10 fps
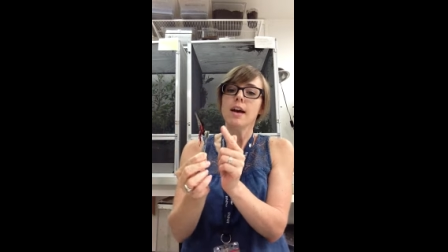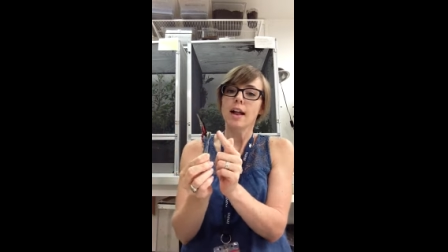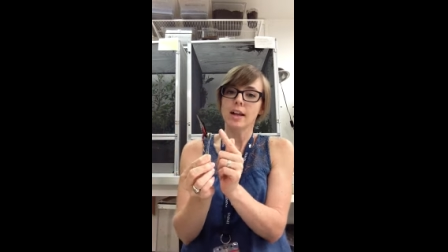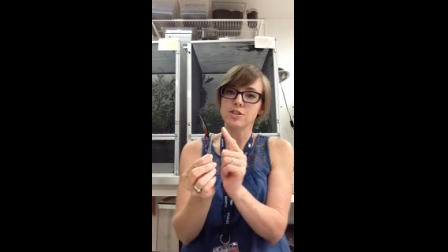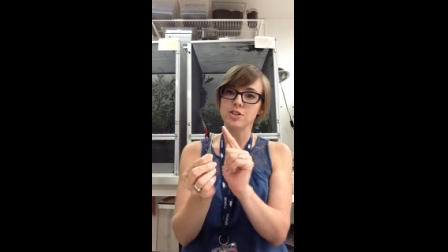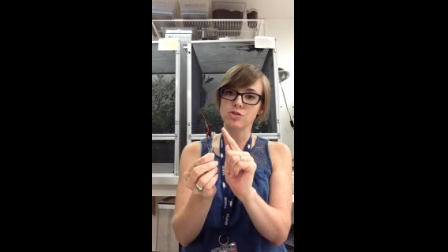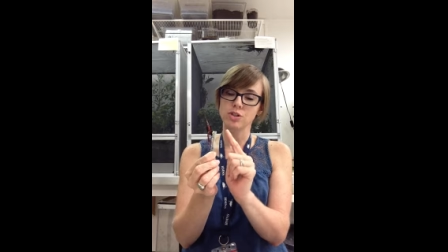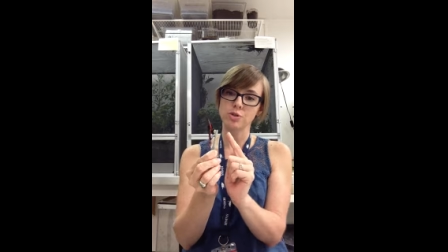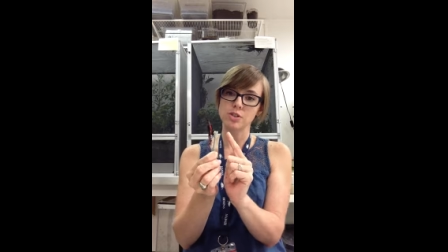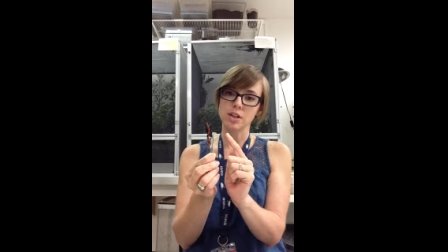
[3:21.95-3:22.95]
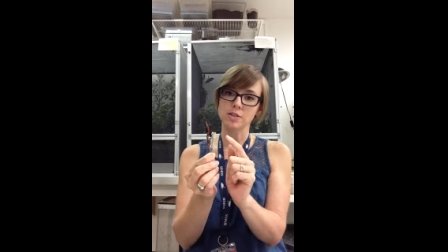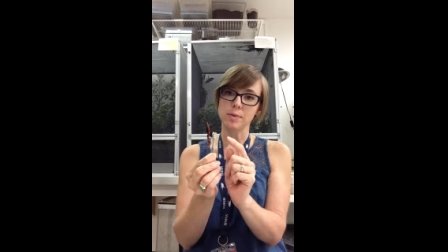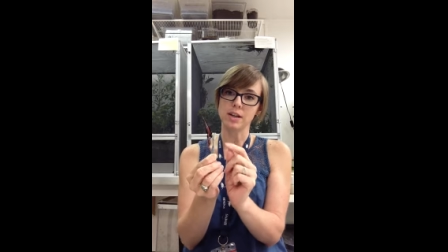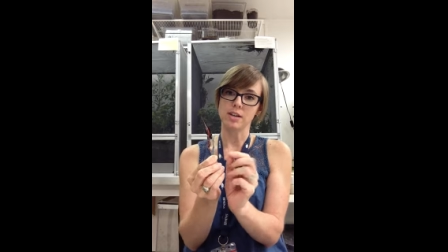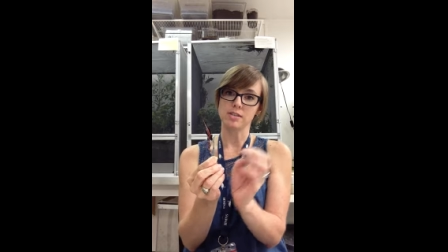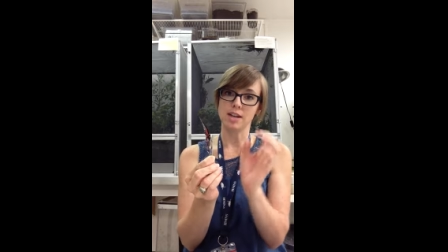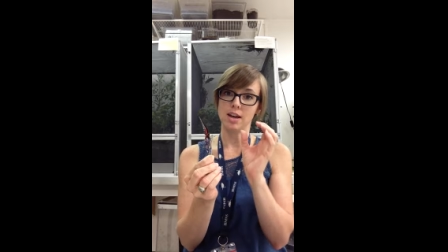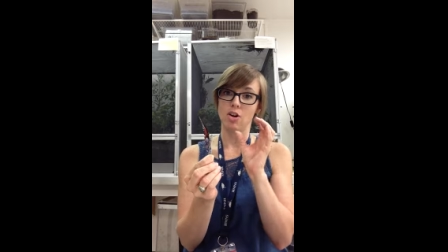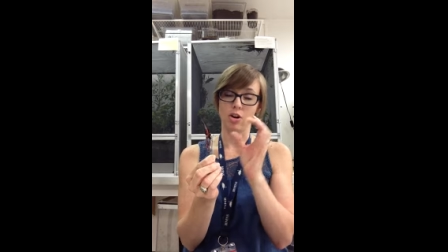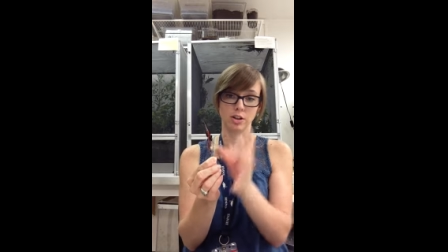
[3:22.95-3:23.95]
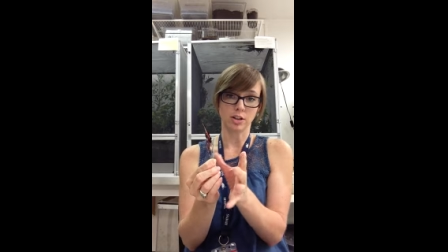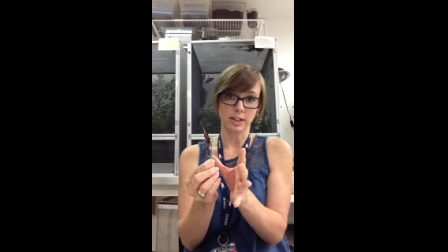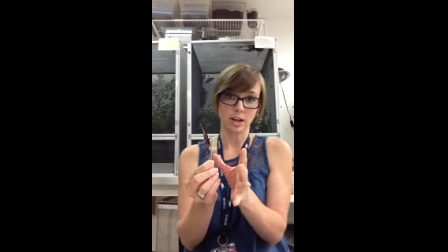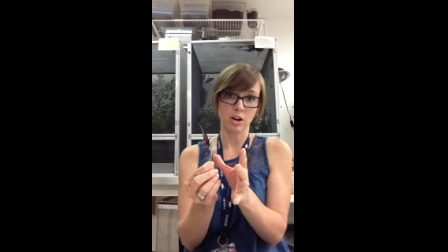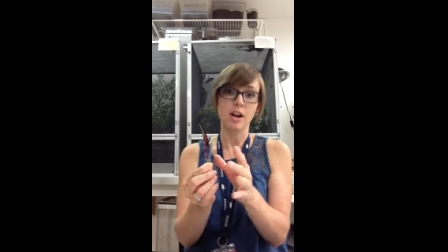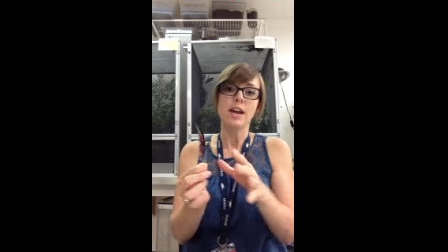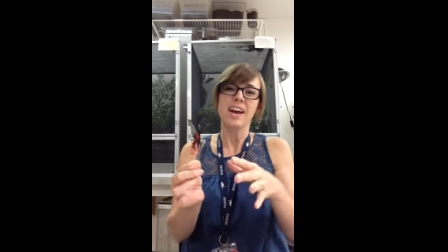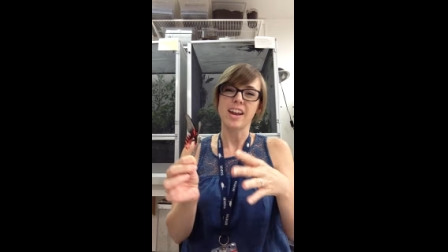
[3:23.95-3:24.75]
I like to use glue sticks because they are clear